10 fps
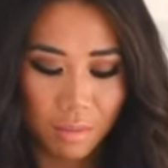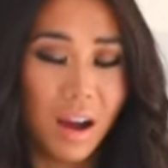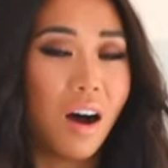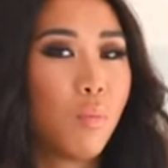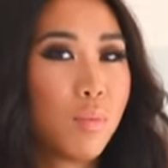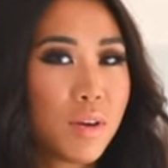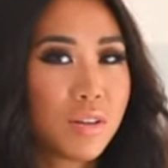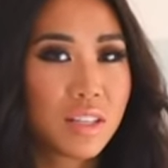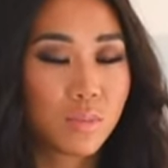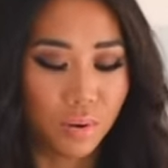My almond
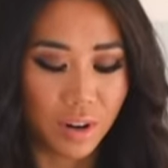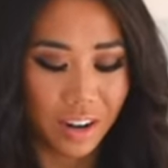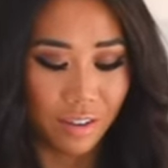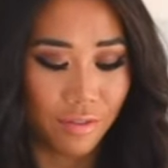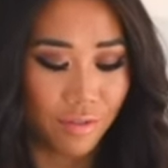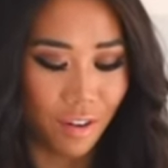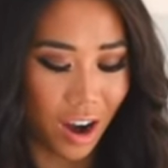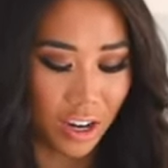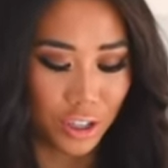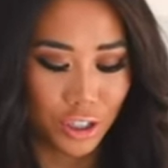meal is pretty
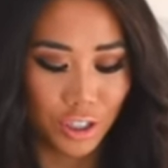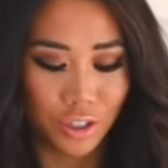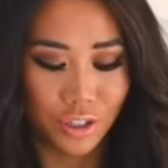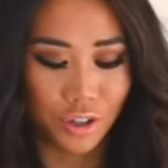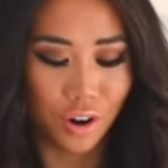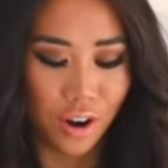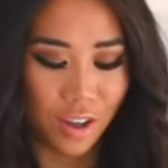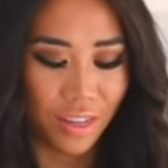fresh, so